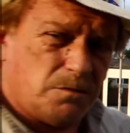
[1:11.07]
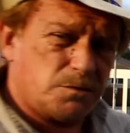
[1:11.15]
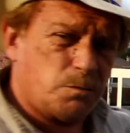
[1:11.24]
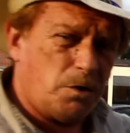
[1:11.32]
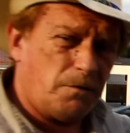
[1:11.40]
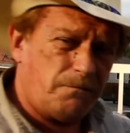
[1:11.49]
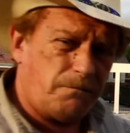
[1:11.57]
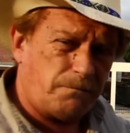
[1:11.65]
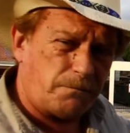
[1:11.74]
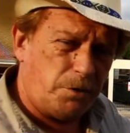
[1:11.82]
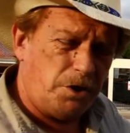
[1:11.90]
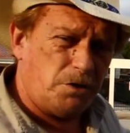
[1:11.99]
was where
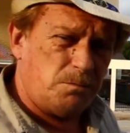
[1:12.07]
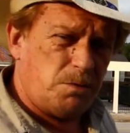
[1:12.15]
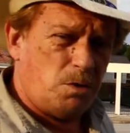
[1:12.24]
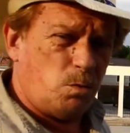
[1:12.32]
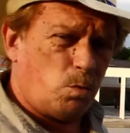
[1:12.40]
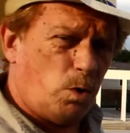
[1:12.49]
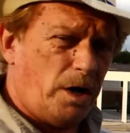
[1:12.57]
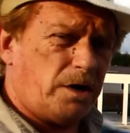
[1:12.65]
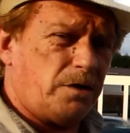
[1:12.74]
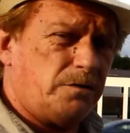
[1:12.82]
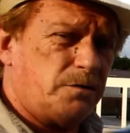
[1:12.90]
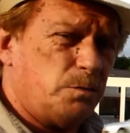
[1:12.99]
Freedom
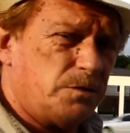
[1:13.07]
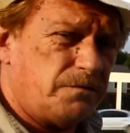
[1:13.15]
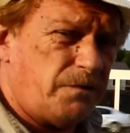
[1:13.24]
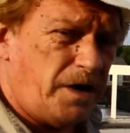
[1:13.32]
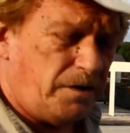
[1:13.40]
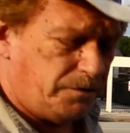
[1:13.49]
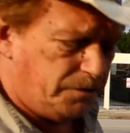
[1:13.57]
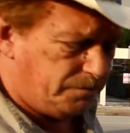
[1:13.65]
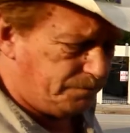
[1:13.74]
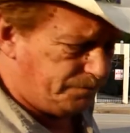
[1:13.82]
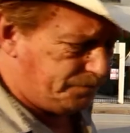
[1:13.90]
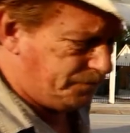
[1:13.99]
Records was founded.
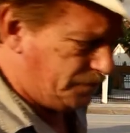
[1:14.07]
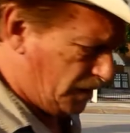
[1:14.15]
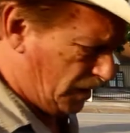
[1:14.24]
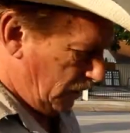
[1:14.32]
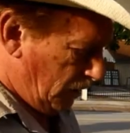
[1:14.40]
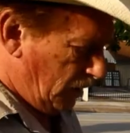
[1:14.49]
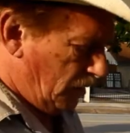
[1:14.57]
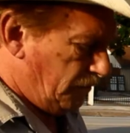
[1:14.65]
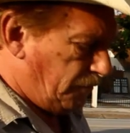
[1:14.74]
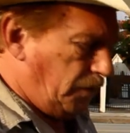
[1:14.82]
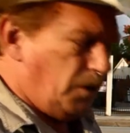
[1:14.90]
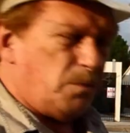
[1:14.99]

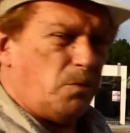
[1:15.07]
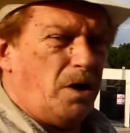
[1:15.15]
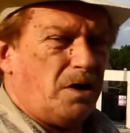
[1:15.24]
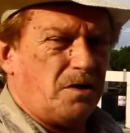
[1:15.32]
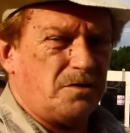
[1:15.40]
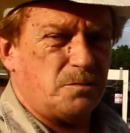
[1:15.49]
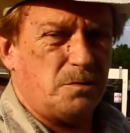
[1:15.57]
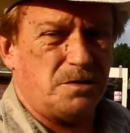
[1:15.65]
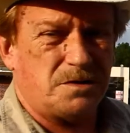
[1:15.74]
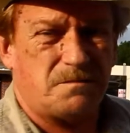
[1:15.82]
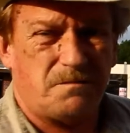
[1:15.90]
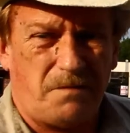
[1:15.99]
Freedom Records
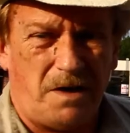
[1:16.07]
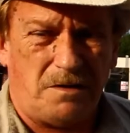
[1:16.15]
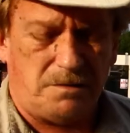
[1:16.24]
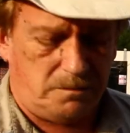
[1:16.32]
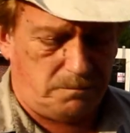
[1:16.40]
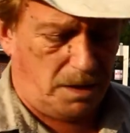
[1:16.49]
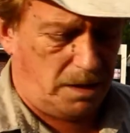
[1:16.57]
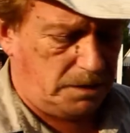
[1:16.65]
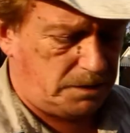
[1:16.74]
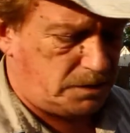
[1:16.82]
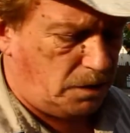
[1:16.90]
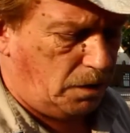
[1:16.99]
was founded by
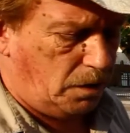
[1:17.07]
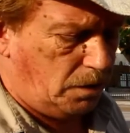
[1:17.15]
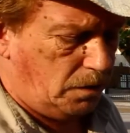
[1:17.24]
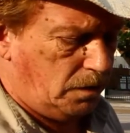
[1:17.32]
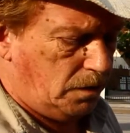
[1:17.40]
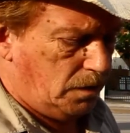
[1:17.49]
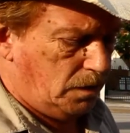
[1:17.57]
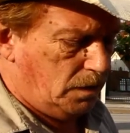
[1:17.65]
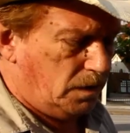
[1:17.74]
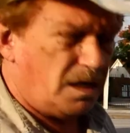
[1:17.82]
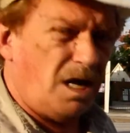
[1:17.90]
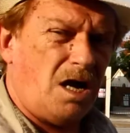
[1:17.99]
Saul
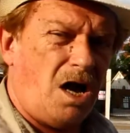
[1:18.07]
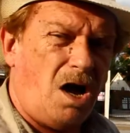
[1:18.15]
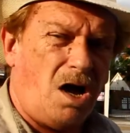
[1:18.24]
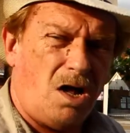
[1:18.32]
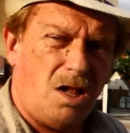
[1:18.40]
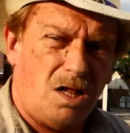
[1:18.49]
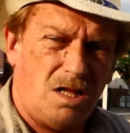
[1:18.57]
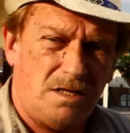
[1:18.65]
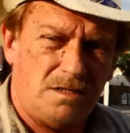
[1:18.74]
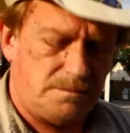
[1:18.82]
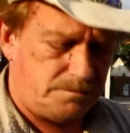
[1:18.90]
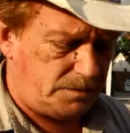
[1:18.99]
Kahal,
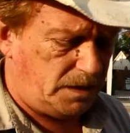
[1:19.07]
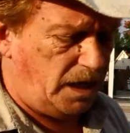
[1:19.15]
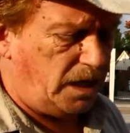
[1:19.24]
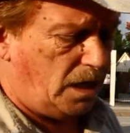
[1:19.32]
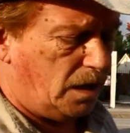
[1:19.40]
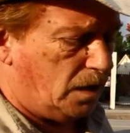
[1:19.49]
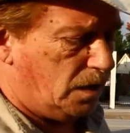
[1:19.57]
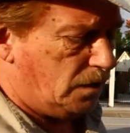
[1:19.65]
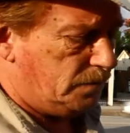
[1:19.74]
Kahal,